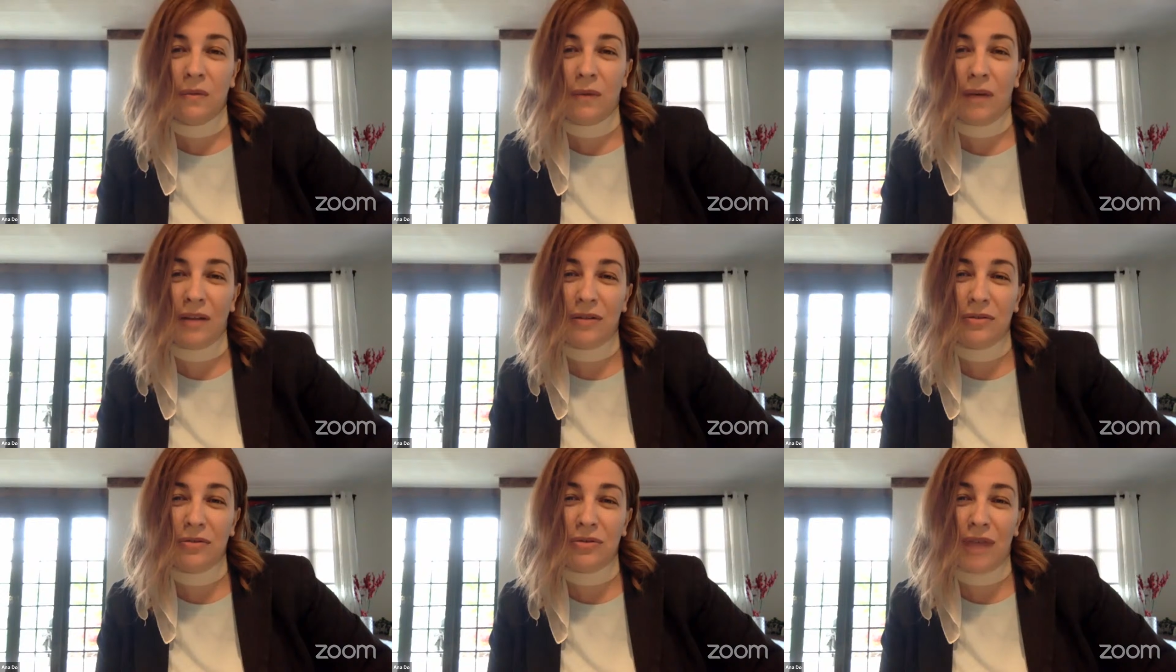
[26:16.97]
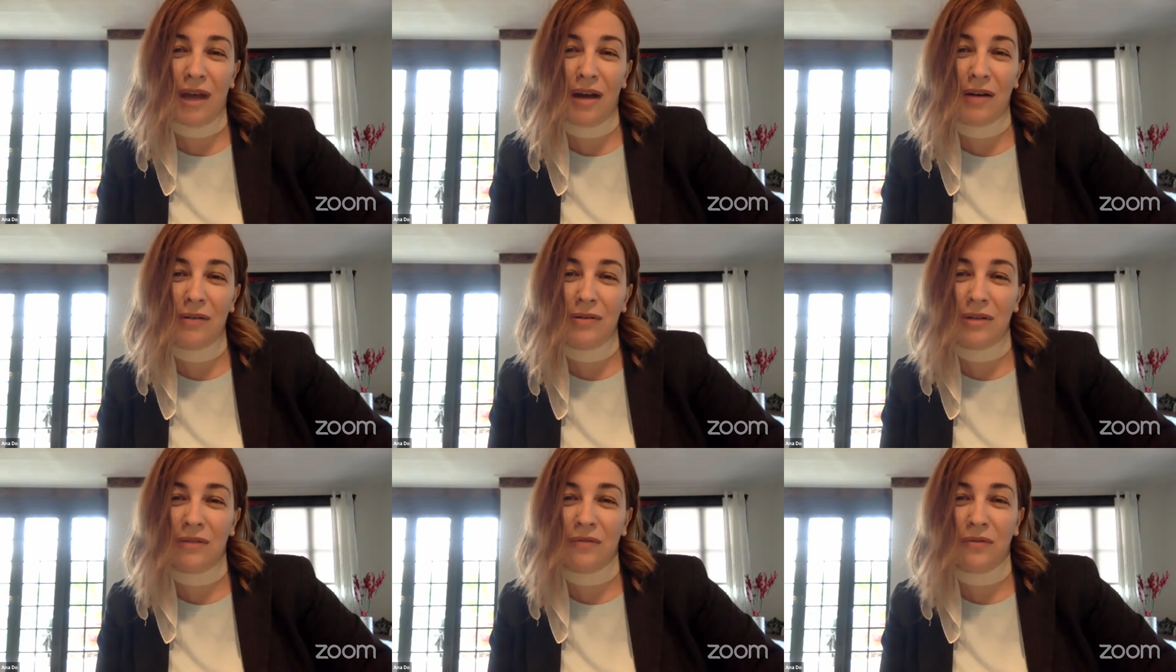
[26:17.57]
while you
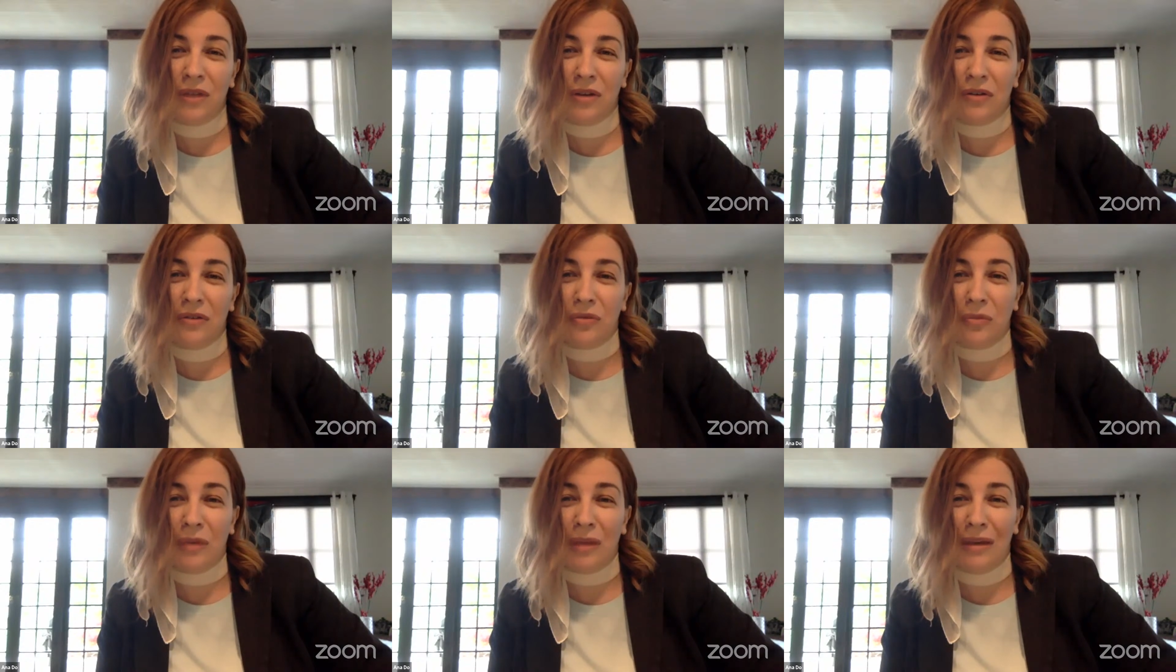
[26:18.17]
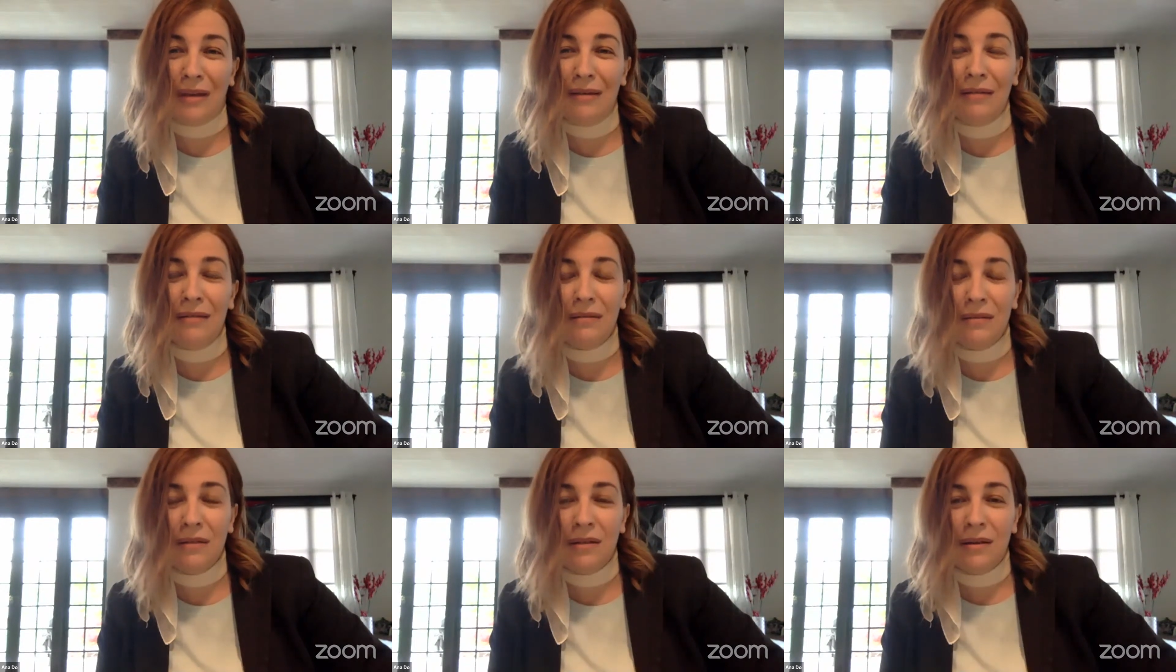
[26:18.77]
drown in fear of me,
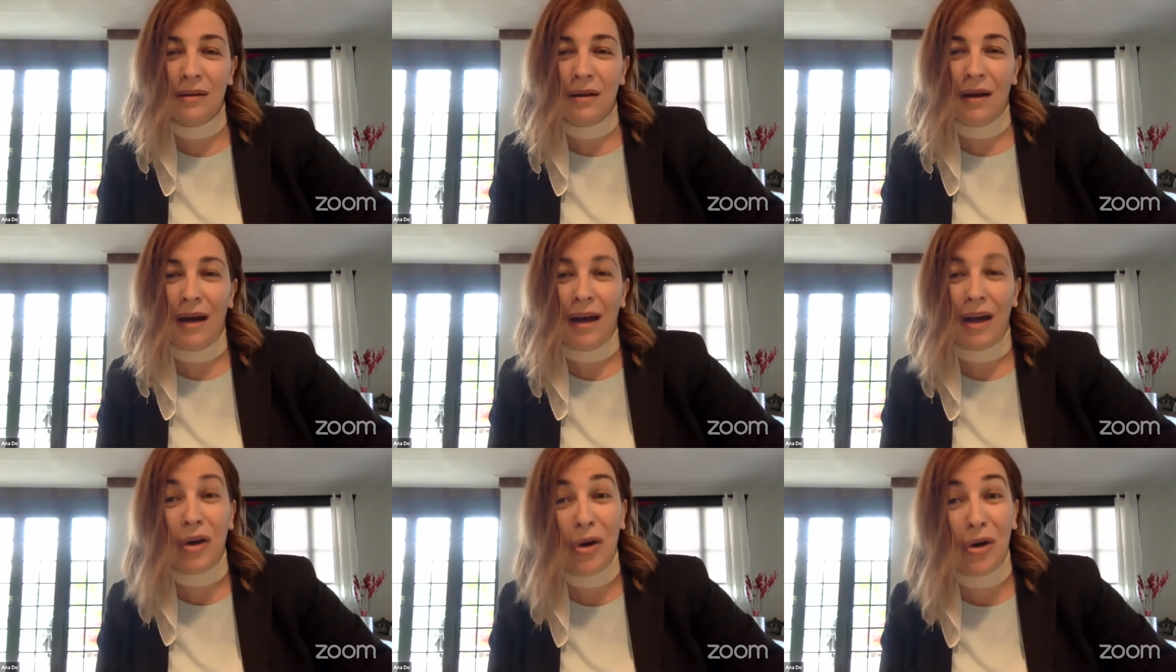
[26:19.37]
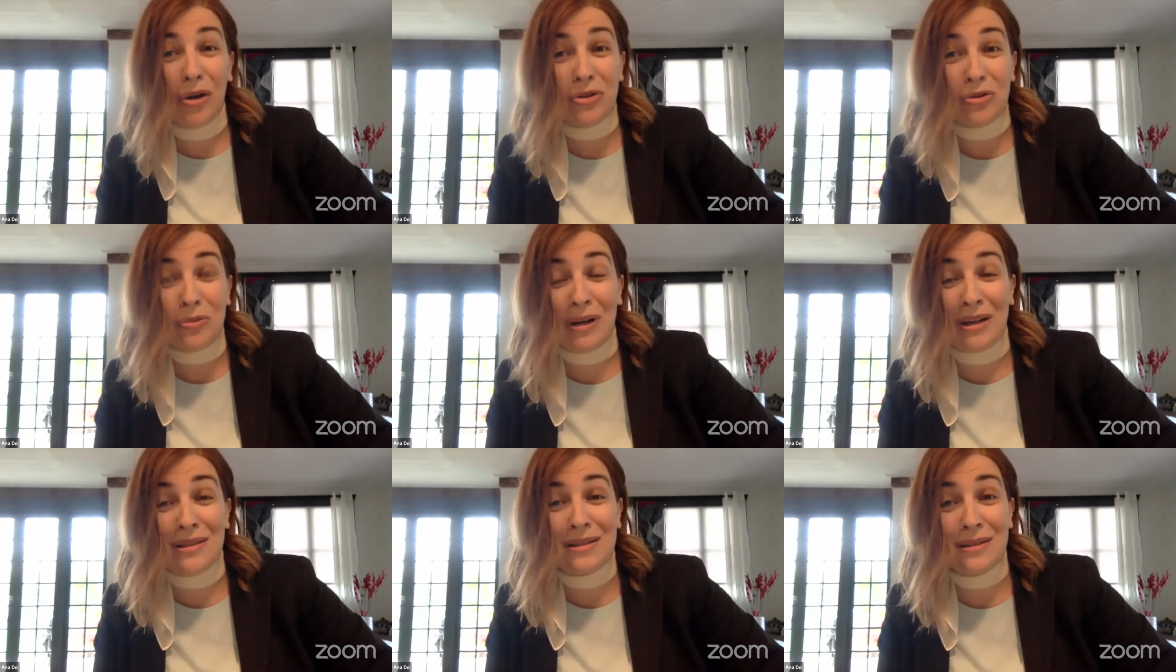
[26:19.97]
I called you
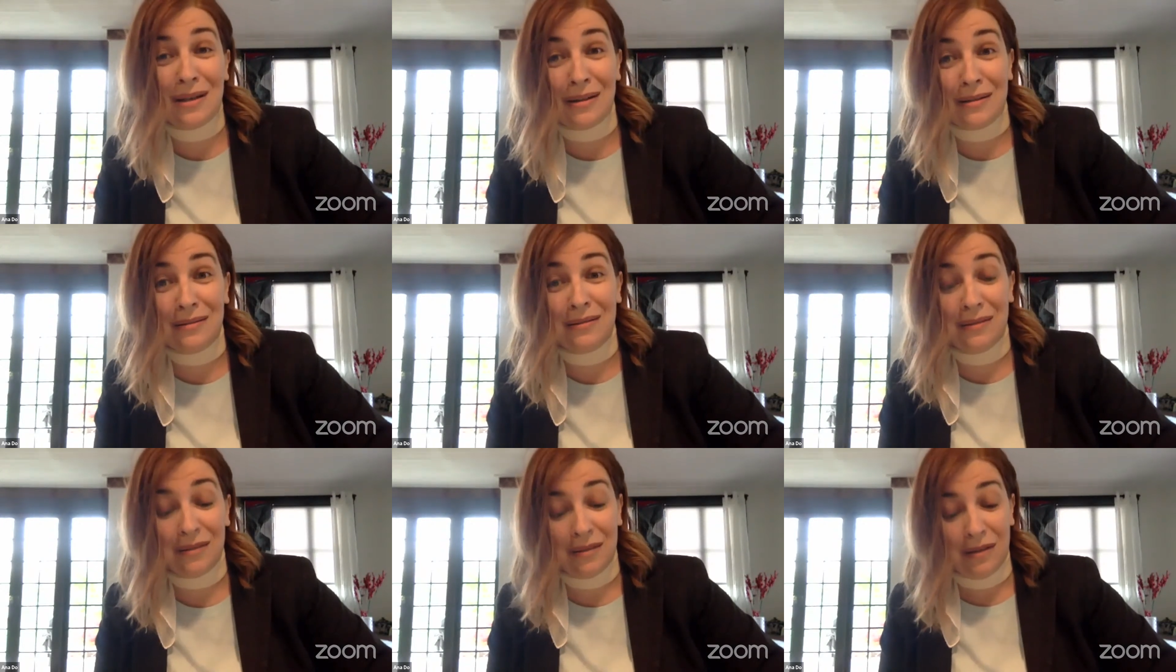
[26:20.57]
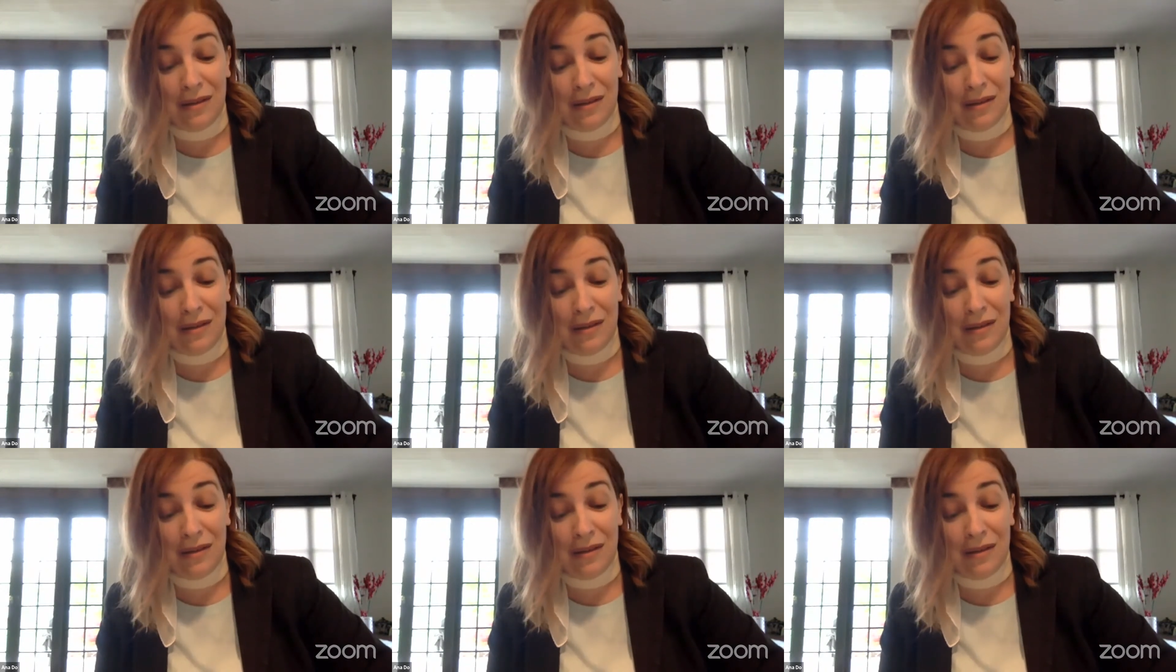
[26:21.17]
my son,